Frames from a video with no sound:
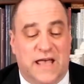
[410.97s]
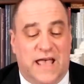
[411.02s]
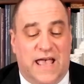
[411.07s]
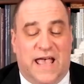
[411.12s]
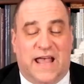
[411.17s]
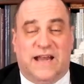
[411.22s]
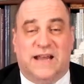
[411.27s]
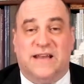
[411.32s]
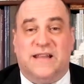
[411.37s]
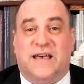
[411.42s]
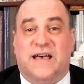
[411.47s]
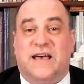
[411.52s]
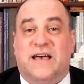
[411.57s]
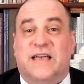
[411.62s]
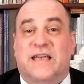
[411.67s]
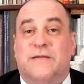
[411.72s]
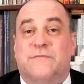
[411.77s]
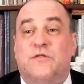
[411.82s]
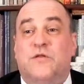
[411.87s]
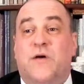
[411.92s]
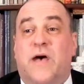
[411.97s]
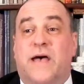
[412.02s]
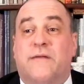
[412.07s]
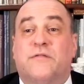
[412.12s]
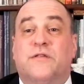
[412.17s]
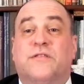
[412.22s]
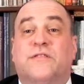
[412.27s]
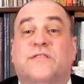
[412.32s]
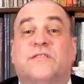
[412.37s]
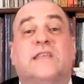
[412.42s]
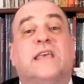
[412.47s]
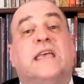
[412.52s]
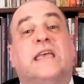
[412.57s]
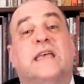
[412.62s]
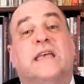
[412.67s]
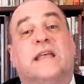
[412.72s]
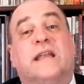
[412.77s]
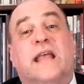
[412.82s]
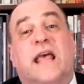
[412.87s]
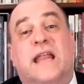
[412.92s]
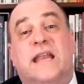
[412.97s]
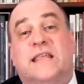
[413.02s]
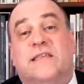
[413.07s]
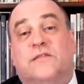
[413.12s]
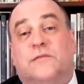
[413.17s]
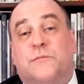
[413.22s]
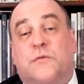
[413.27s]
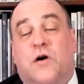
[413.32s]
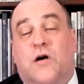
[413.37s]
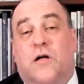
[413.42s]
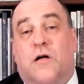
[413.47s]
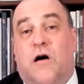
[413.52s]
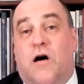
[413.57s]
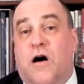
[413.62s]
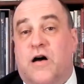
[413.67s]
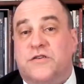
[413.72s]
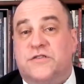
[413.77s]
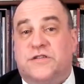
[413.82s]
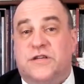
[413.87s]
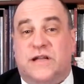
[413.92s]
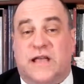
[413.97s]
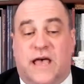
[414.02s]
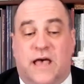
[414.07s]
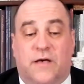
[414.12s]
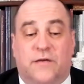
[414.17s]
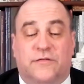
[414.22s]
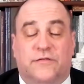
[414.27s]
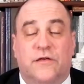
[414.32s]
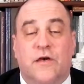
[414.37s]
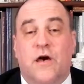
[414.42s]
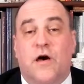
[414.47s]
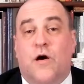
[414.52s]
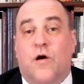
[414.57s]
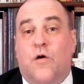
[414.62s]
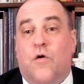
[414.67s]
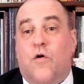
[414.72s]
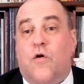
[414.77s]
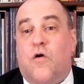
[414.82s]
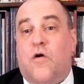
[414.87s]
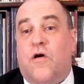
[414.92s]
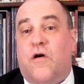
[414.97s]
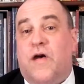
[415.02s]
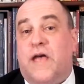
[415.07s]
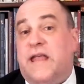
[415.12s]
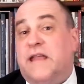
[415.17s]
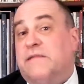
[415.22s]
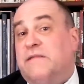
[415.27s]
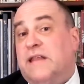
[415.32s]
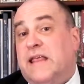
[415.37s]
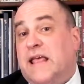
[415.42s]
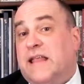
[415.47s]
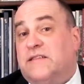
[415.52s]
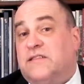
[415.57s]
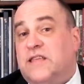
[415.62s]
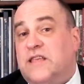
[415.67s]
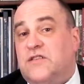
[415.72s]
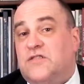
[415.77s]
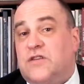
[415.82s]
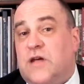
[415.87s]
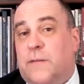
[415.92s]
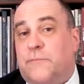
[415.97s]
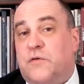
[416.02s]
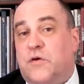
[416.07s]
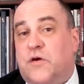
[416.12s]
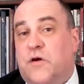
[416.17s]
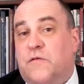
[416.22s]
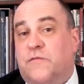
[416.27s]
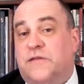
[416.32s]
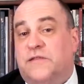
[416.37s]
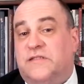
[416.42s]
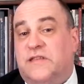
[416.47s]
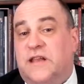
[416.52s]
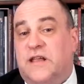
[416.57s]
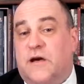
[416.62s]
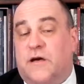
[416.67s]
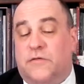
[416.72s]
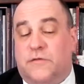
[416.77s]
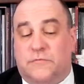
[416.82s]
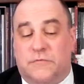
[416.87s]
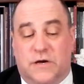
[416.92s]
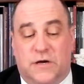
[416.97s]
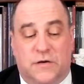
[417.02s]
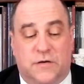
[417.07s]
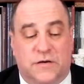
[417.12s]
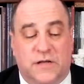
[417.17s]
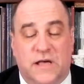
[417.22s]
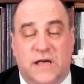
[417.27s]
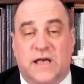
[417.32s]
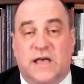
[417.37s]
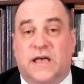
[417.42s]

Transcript: And if you ever see in any small auction house or any antique shop you go visiting on the road,